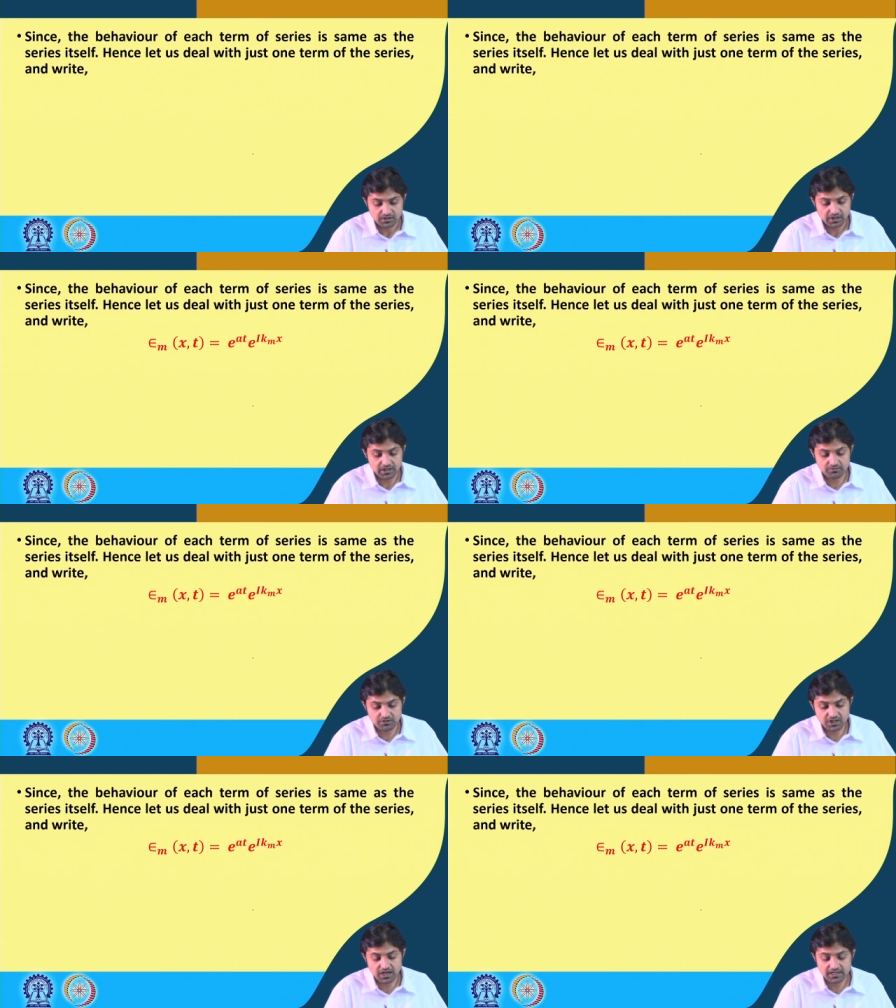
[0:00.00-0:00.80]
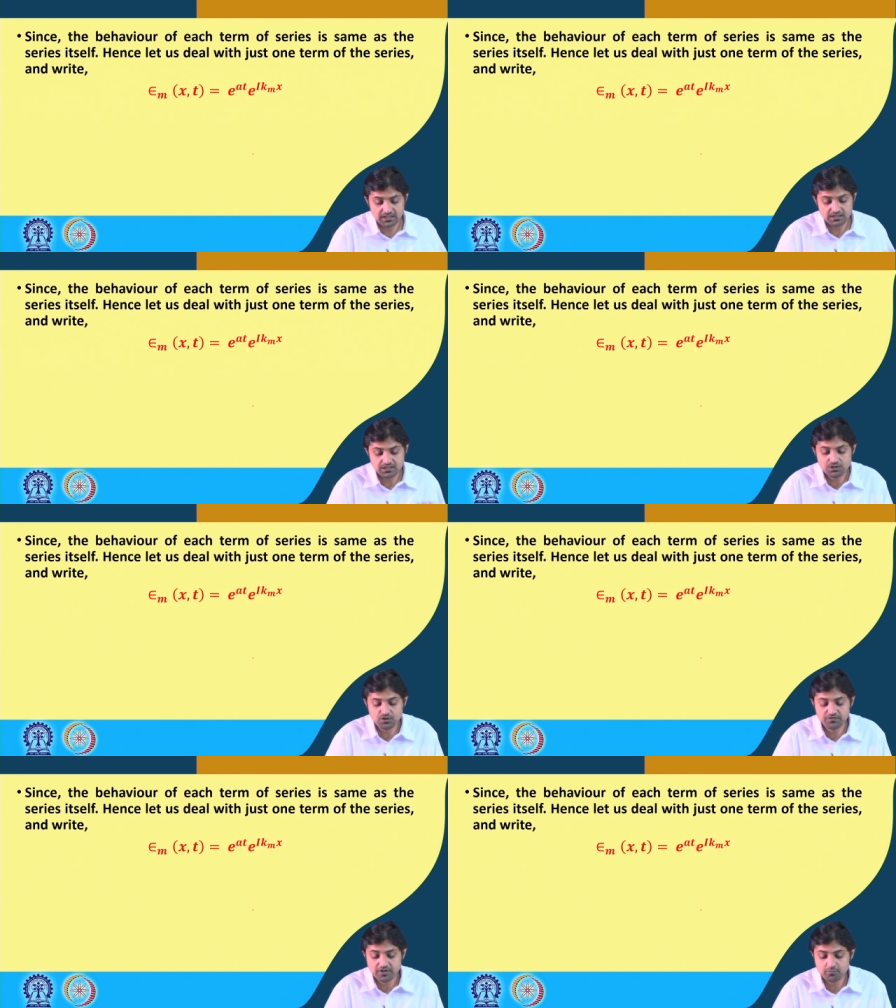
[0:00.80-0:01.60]
and we write E
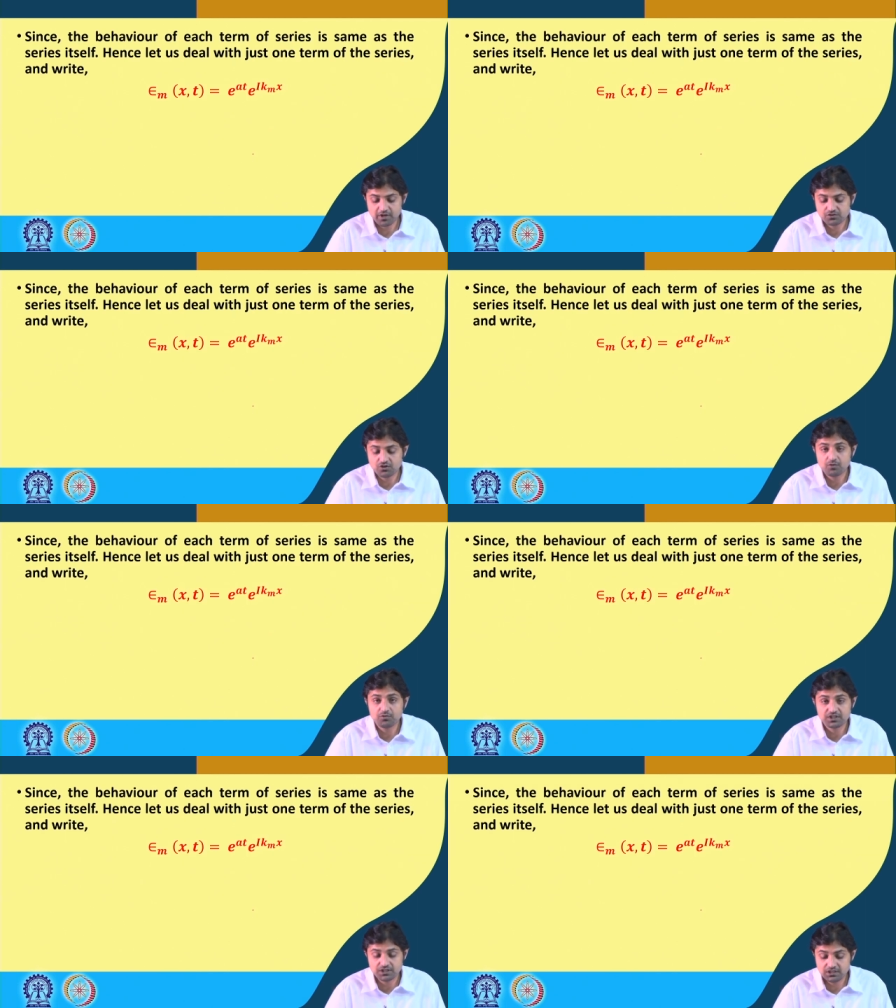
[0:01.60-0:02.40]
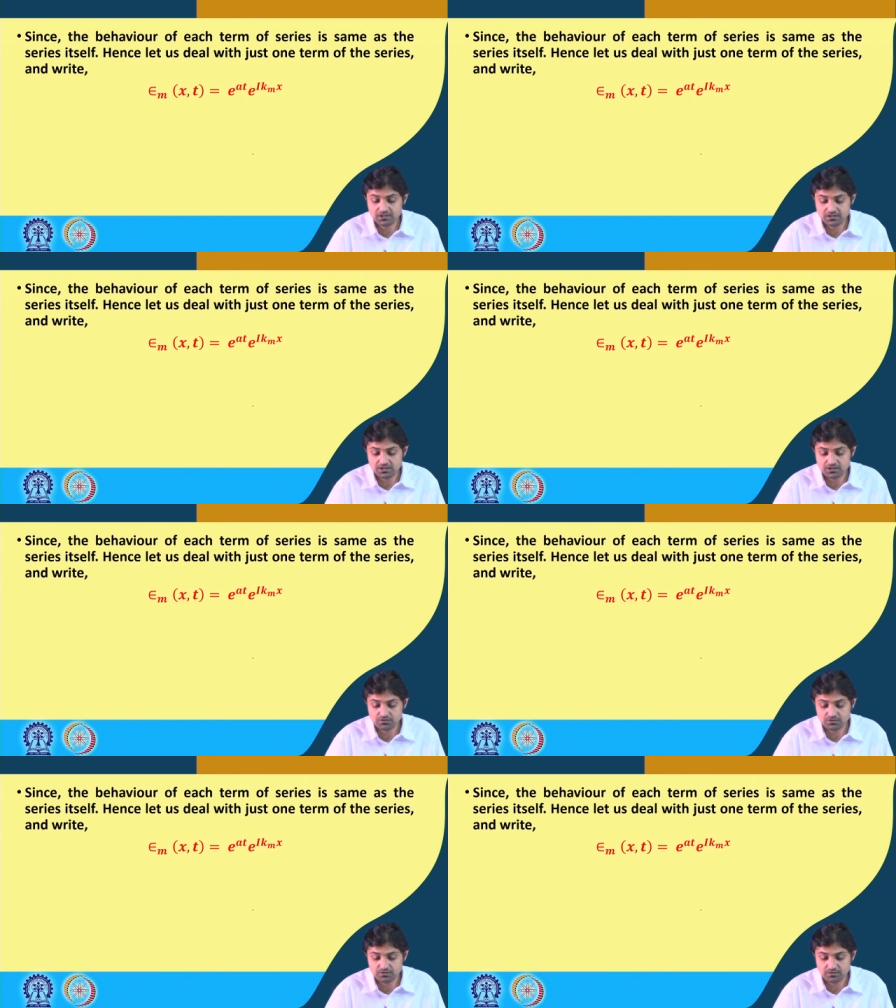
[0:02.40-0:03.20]
of M X comma T is E
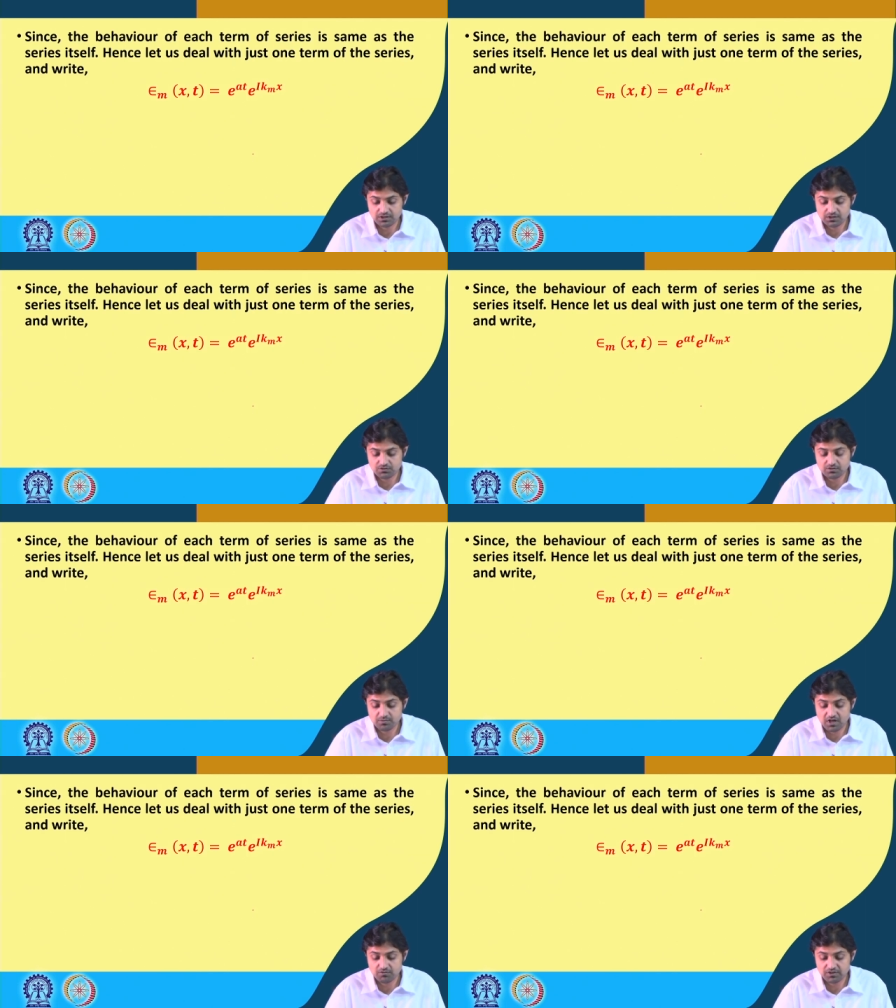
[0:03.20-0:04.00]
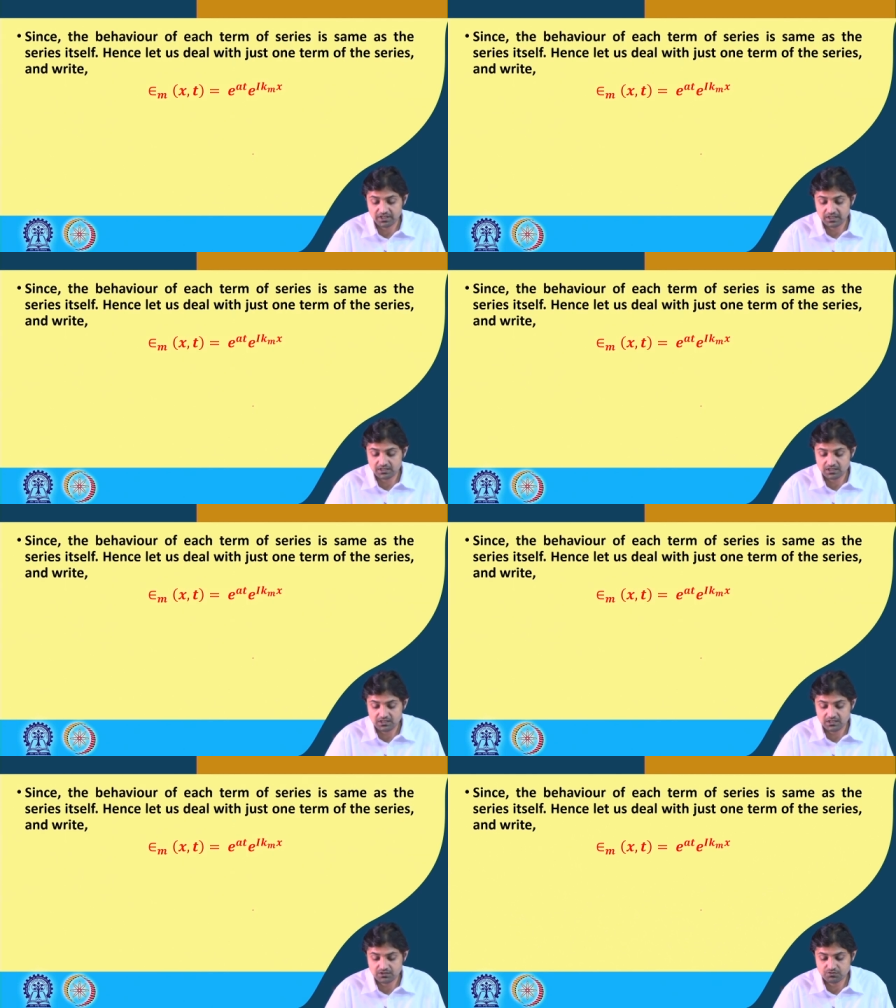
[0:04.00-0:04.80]
to the E to the power A T
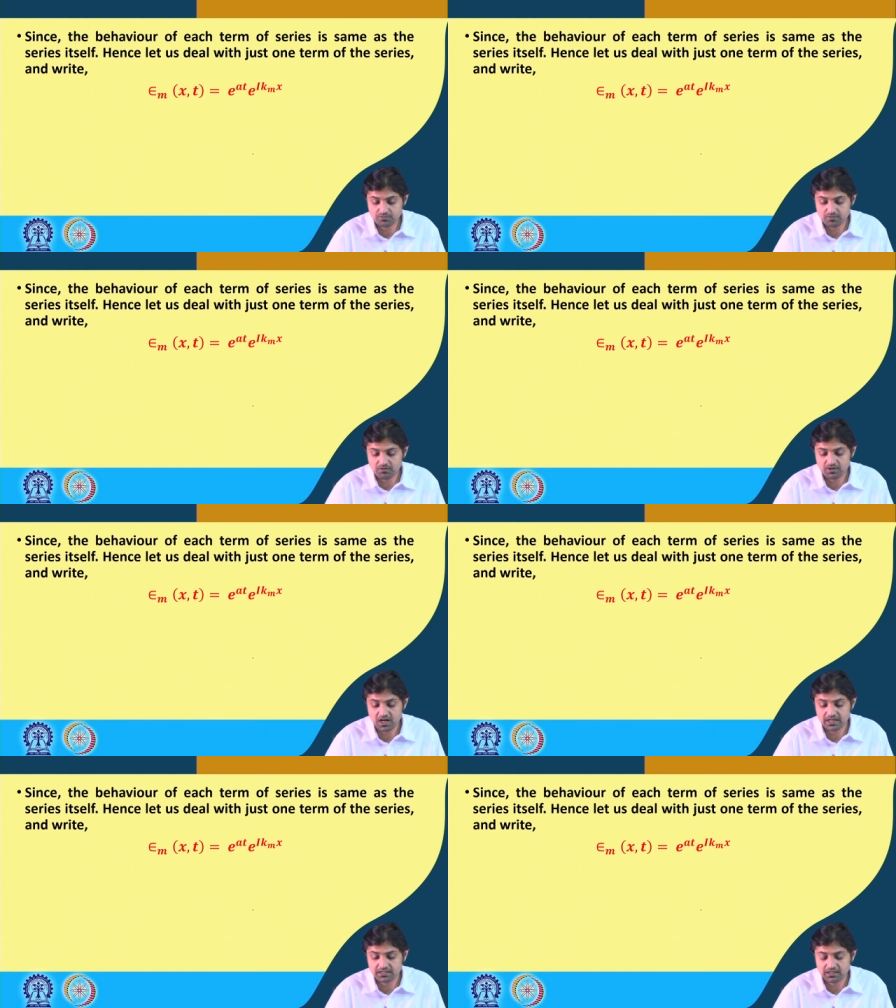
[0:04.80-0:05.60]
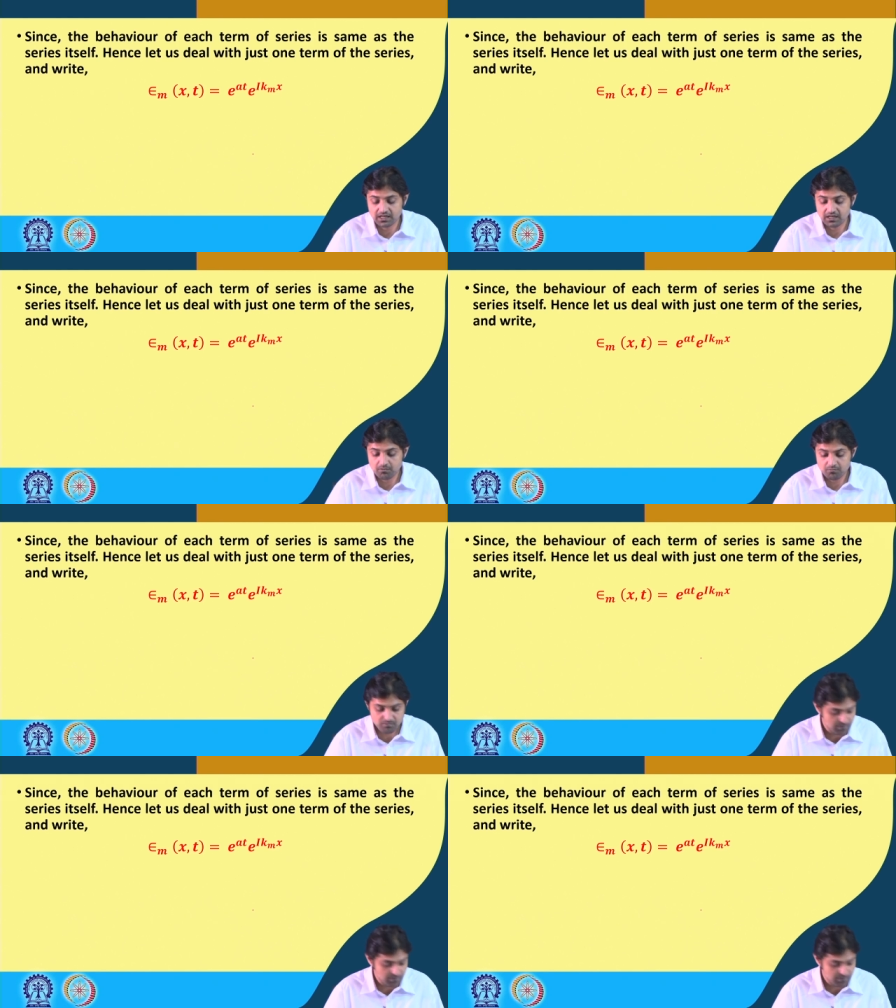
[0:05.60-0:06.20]
E to the power I K M